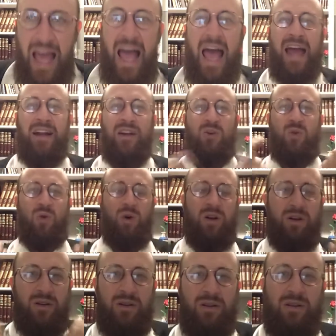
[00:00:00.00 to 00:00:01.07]
And in
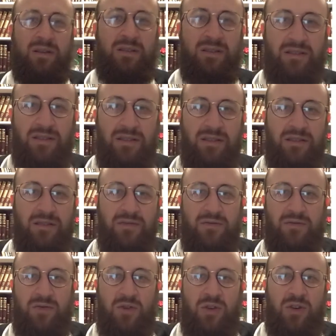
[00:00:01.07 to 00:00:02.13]
order
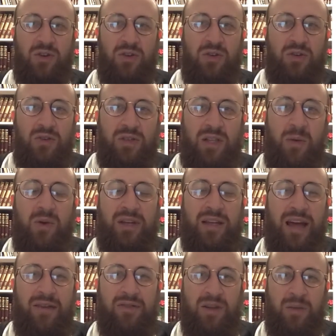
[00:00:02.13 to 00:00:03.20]
for someone to
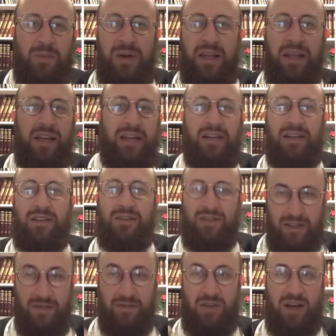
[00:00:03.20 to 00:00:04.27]
have the ability to
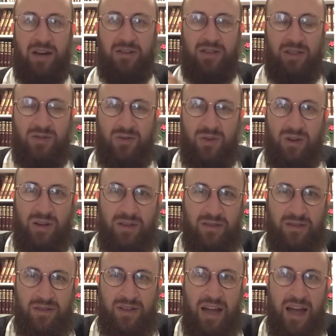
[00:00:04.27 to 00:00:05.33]
live in Eretz Yisrael,
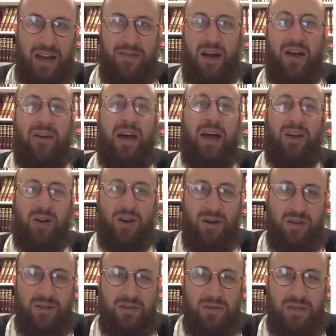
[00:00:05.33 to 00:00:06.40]
to have our
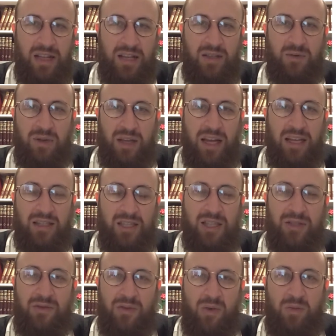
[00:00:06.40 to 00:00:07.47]
Eka, that's what the essence
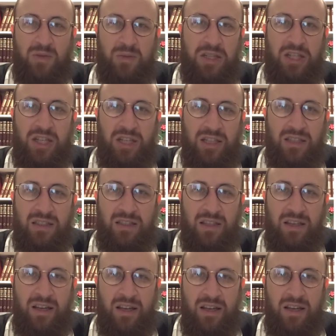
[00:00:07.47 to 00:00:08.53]
of Avram's mission is,
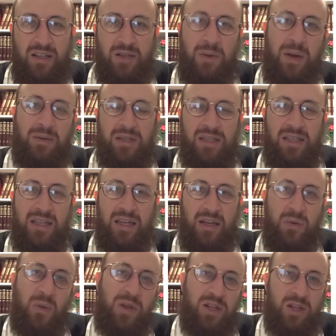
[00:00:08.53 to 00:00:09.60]
to be able to see
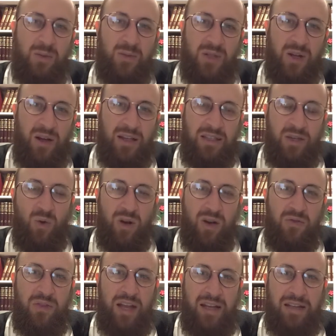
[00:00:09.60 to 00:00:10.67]
with Hashem's eyes. In order
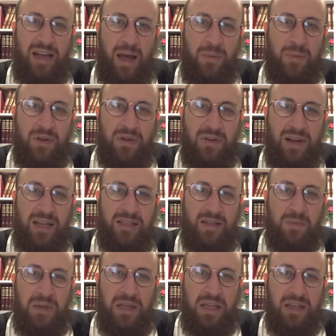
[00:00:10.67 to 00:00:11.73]
for that to happen, there has to
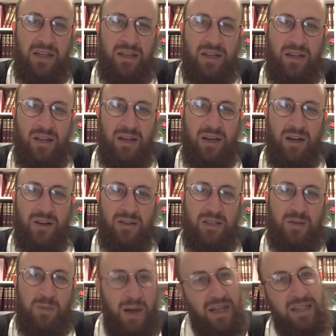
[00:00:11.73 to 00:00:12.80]
be a
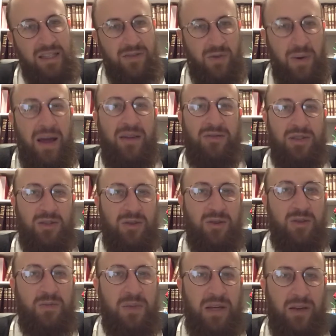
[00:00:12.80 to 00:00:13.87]
response from heaven, so to
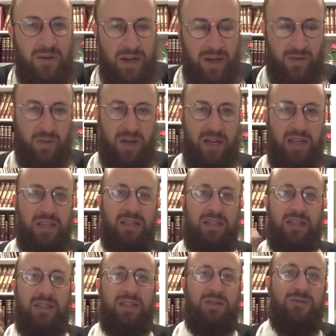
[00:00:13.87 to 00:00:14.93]
speak, right? When he
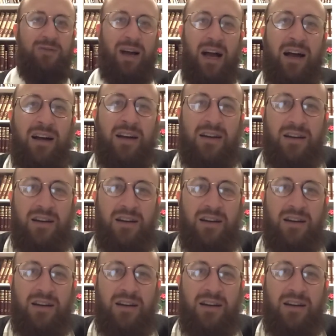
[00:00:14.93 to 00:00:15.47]
sees Ra